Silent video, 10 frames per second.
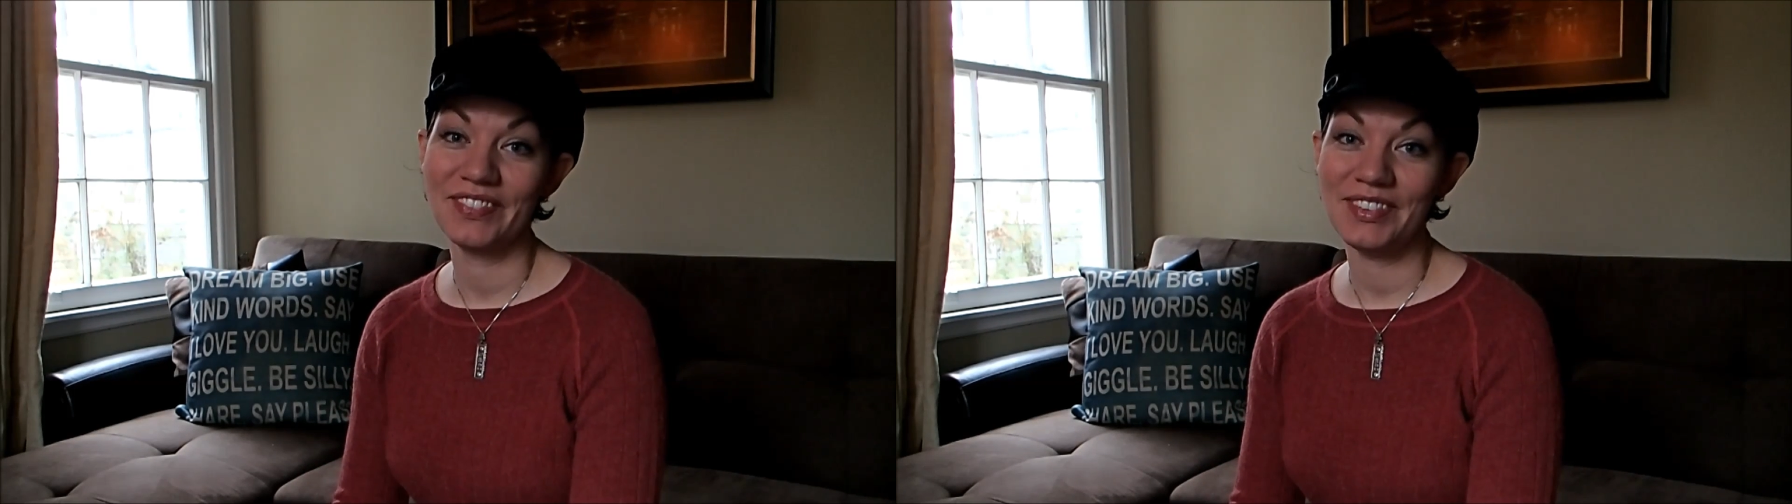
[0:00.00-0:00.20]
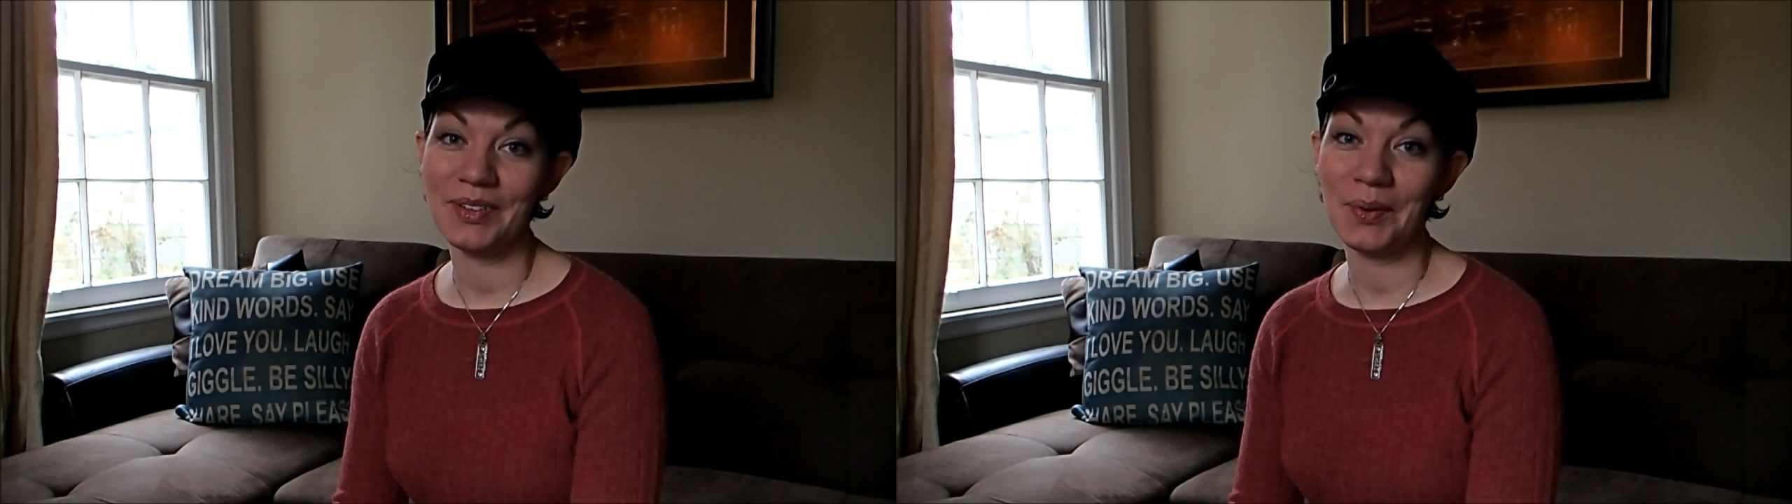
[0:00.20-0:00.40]

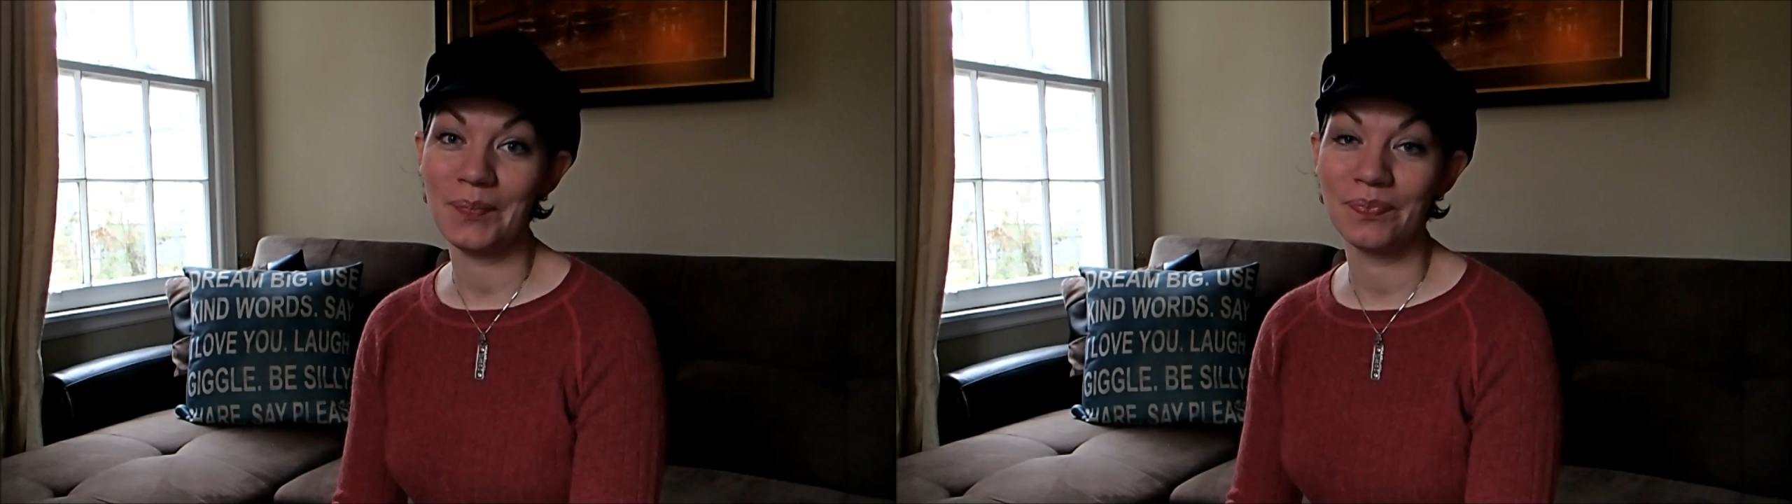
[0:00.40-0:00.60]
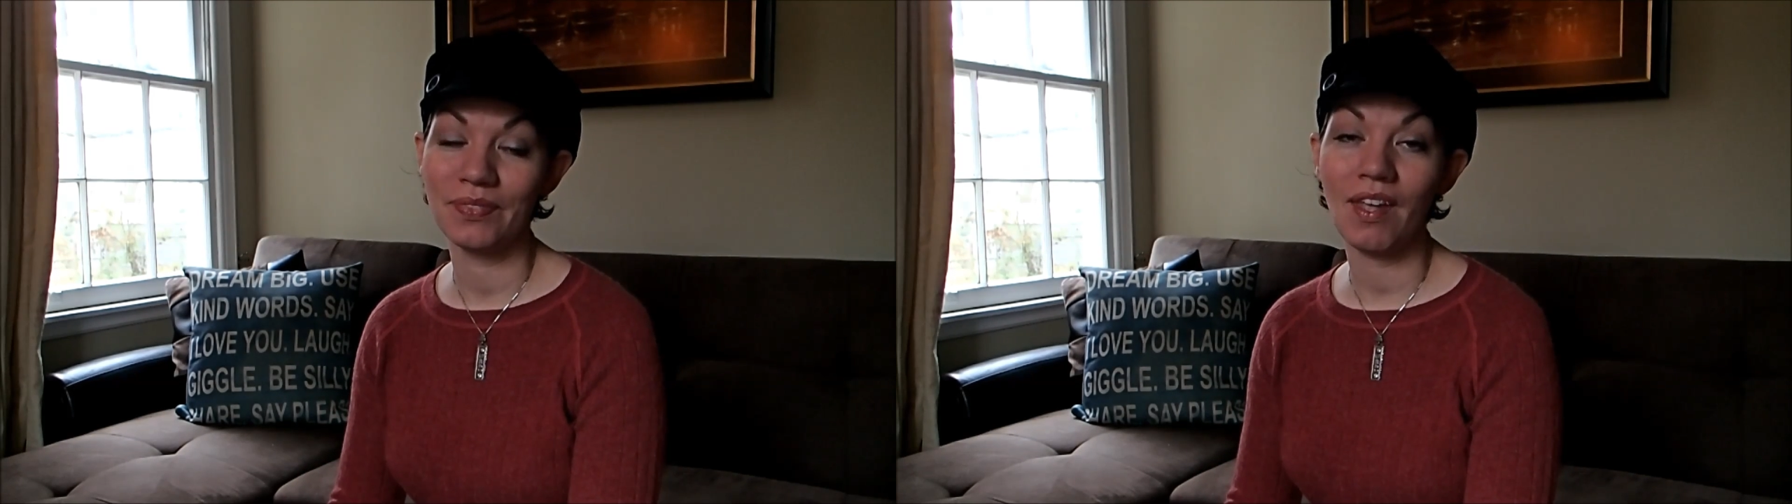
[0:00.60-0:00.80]
So
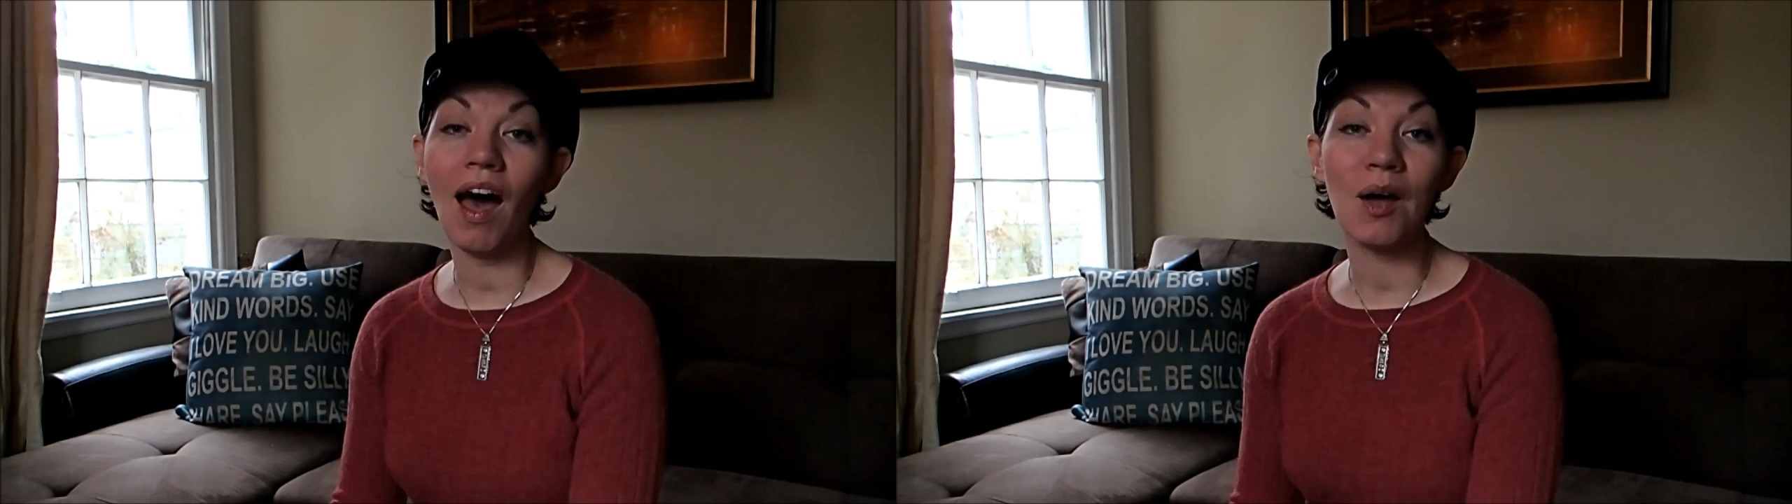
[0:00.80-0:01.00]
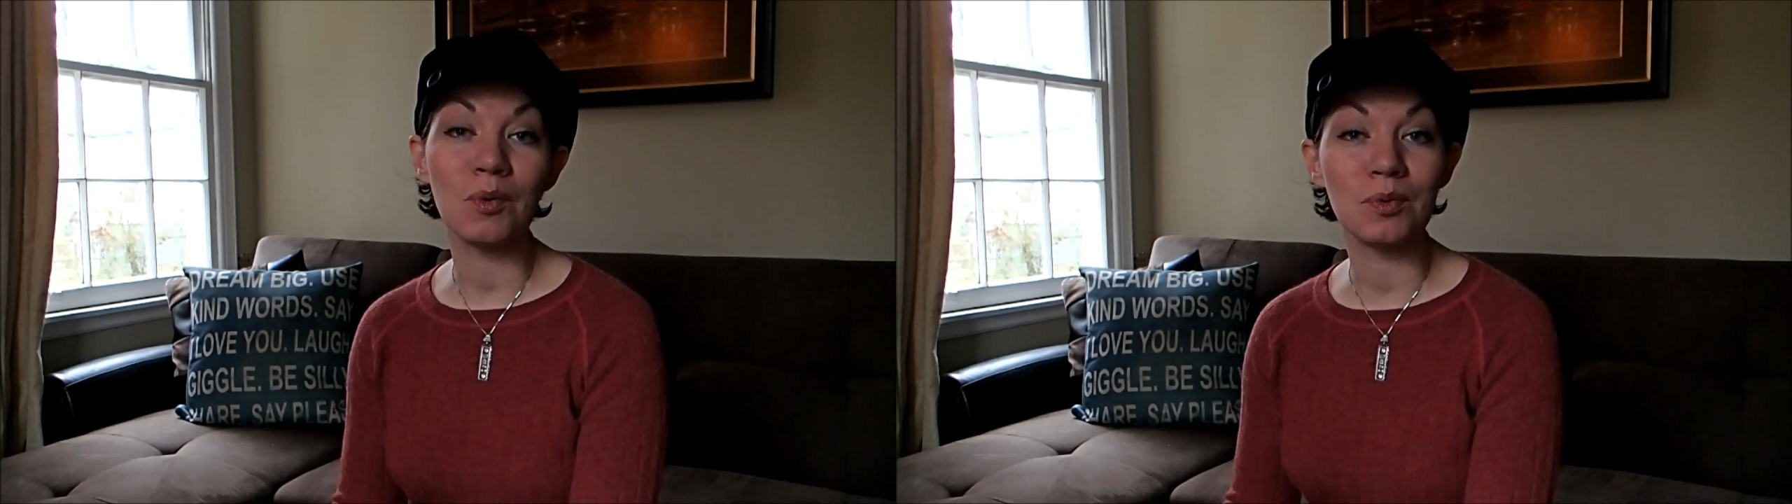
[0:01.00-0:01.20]

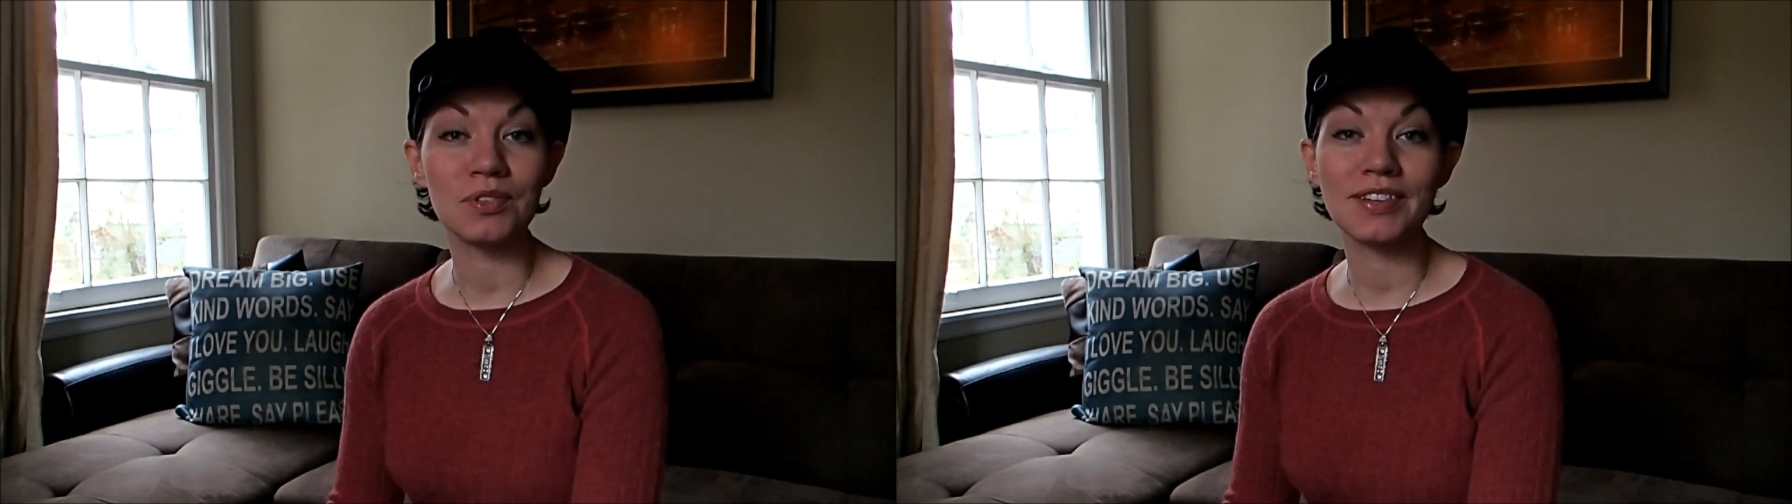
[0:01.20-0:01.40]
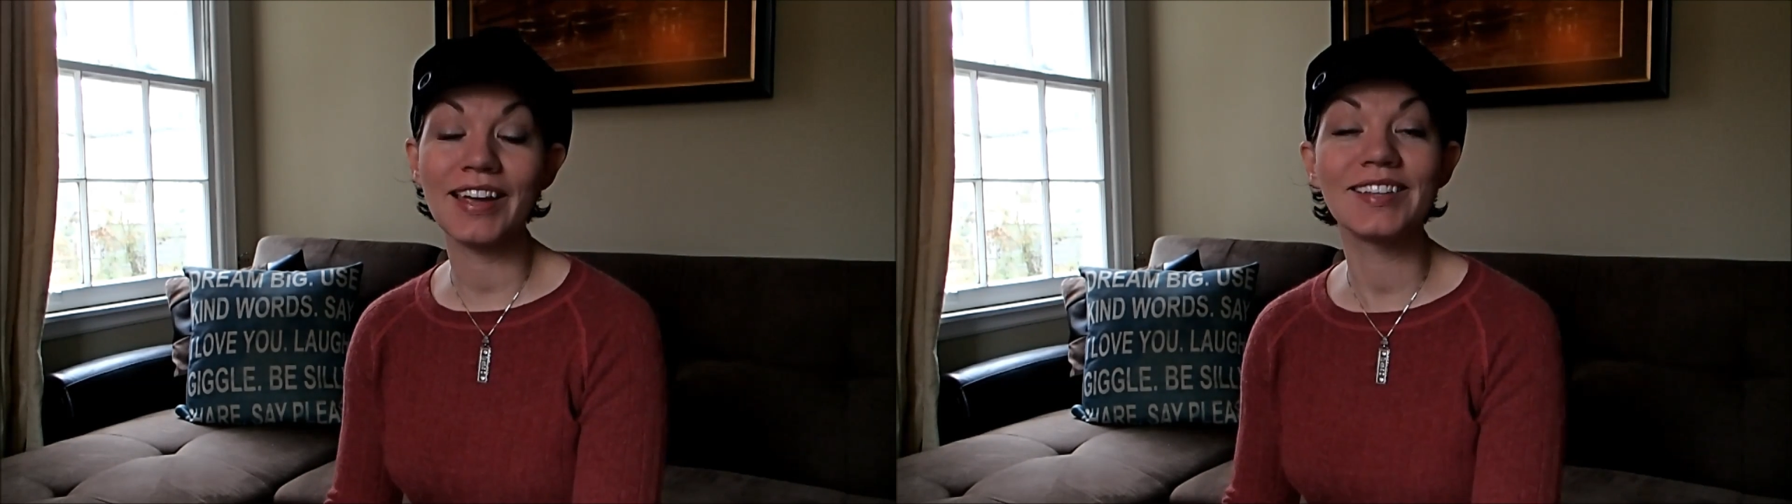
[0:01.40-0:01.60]
I will
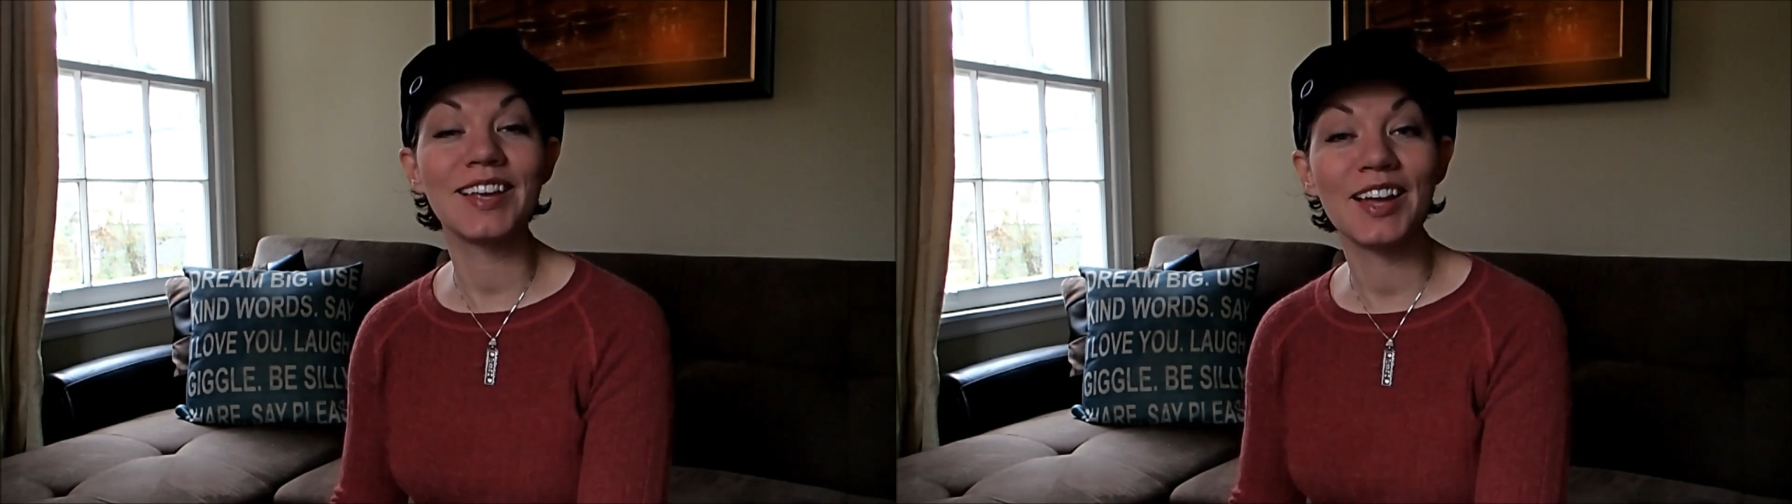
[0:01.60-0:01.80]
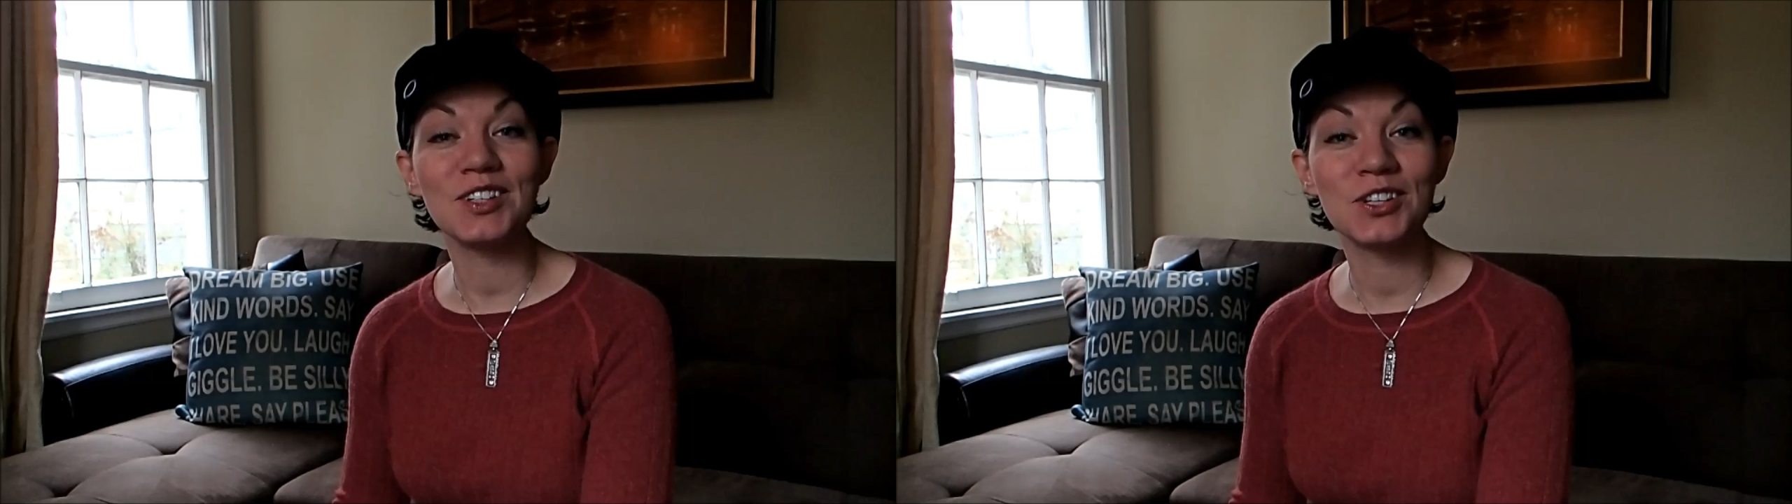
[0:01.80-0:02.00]
stay in
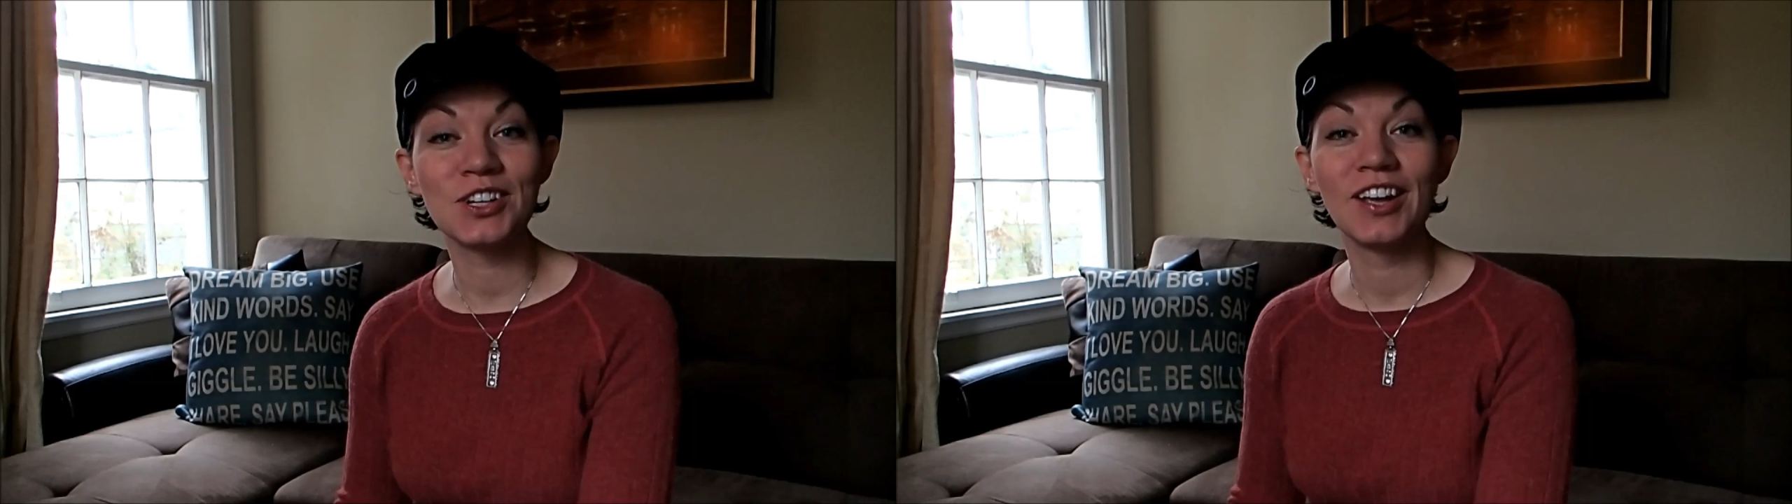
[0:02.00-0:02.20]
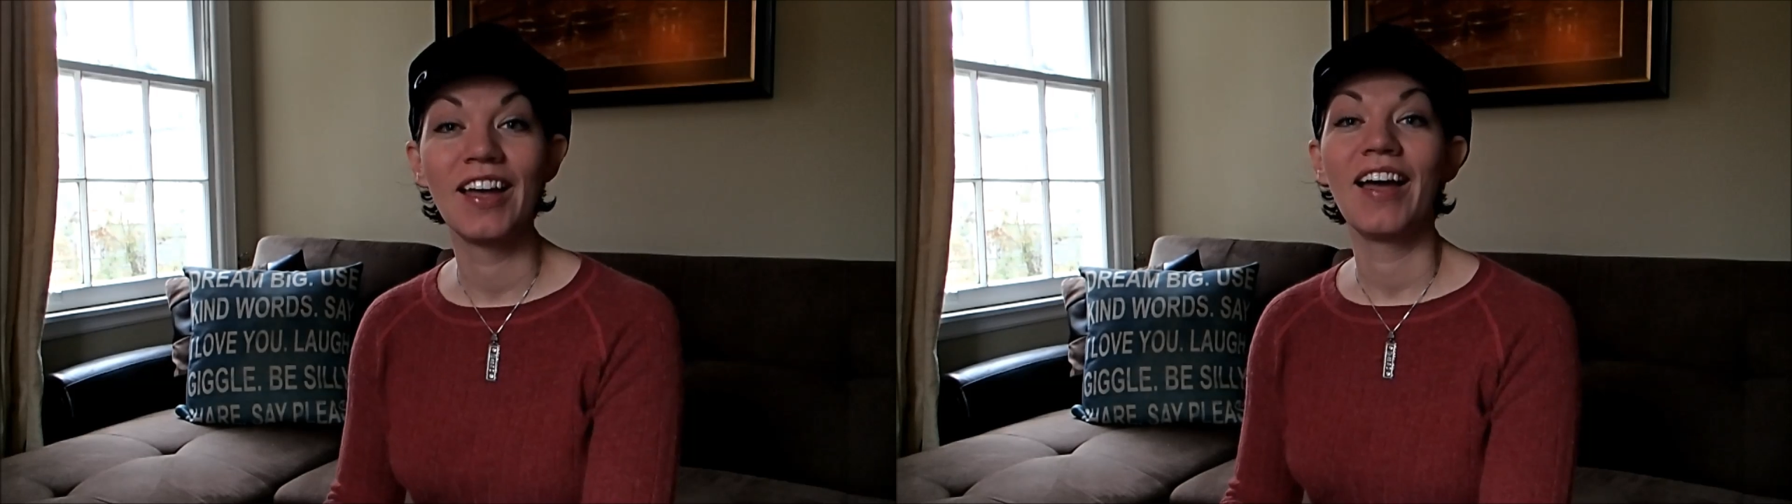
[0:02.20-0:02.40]
touch,